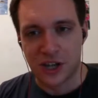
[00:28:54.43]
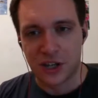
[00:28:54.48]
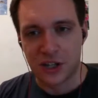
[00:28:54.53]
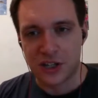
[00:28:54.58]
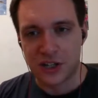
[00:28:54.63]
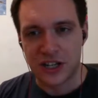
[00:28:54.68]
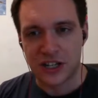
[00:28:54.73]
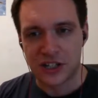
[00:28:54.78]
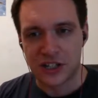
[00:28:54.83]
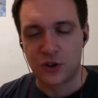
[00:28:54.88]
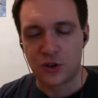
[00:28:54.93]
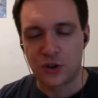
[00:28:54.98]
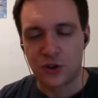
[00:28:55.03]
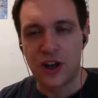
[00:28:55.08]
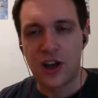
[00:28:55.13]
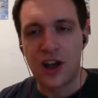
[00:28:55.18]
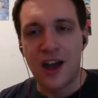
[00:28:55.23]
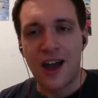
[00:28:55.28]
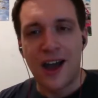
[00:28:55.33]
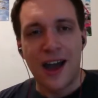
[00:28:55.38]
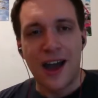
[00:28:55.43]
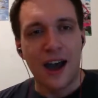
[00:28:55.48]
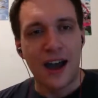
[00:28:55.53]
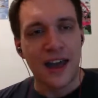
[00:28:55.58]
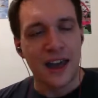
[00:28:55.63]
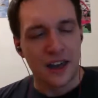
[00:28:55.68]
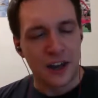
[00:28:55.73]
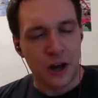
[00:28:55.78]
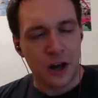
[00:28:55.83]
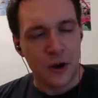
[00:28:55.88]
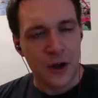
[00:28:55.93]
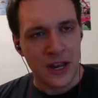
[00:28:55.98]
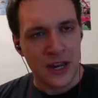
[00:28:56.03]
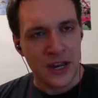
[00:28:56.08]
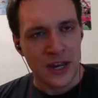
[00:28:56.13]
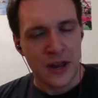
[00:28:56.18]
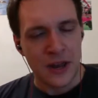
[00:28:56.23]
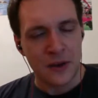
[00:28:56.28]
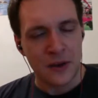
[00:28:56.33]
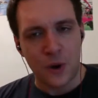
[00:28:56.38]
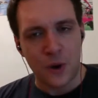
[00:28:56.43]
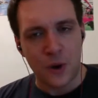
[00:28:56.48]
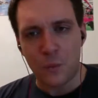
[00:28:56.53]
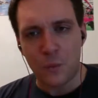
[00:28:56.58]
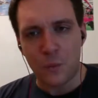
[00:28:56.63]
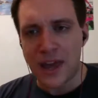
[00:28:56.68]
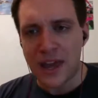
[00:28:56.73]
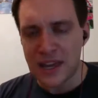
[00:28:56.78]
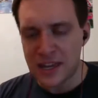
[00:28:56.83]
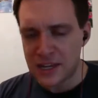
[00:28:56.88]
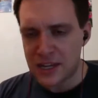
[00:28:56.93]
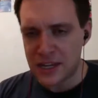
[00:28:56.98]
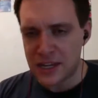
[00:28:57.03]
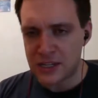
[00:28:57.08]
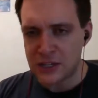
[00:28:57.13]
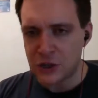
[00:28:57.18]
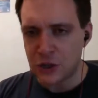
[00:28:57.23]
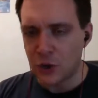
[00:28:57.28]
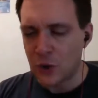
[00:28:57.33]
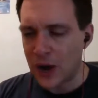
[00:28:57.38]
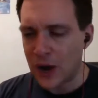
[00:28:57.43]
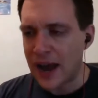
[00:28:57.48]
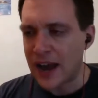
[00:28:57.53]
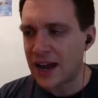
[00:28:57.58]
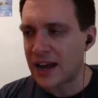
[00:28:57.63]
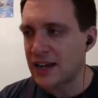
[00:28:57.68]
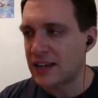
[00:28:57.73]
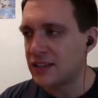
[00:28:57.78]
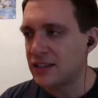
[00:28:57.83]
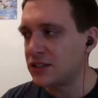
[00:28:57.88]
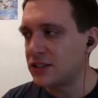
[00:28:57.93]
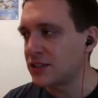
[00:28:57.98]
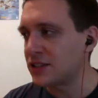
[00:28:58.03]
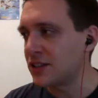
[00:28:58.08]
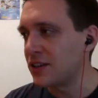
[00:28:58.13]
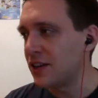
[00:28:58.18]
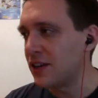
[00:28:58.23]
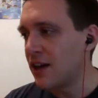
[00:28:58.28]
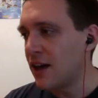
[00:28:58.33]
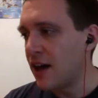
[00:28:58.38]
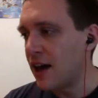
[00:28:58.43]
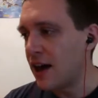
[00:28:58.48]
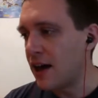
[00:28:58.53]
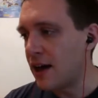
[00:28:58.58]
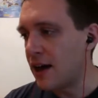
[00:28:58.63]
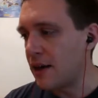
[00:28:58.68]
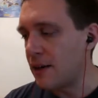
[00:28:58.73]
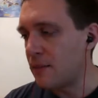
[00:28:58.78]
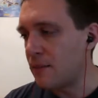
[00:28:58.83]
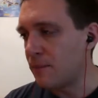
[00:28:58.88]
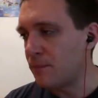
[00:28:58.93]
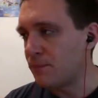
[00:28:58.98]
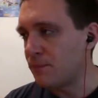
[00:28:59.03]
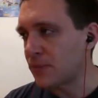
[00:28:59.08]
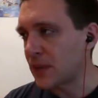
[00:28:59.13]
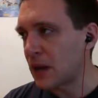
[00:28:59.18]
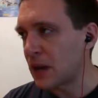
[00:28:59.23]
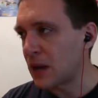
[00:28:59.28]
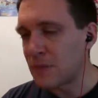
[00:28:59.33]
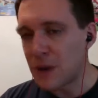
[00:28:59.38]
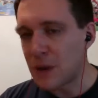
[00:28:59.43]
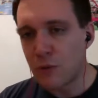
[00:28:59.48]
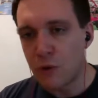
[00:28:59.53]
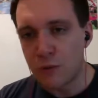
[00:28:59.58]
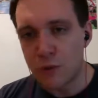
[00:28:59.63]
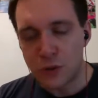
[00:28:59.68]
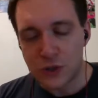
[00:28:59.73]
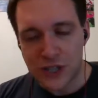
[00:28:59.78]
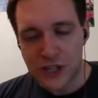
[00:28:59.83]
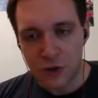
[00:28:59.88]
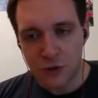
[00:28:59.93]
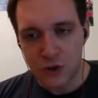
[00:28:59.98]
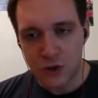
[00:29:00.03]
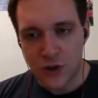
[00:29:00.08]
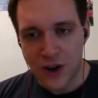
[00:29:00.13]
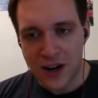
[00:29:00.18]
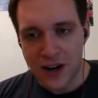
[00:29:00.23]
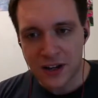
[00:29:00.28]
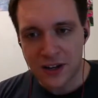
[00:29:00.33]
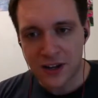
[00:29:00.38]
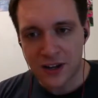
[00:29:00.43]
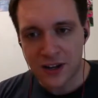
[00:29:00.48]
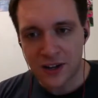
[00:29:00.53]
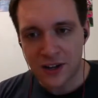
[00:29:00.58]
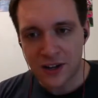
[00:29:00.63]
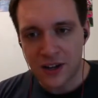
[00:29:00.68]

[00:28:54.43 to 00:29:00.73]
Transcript: It's not, in one way it is not as a memorable soundtrack.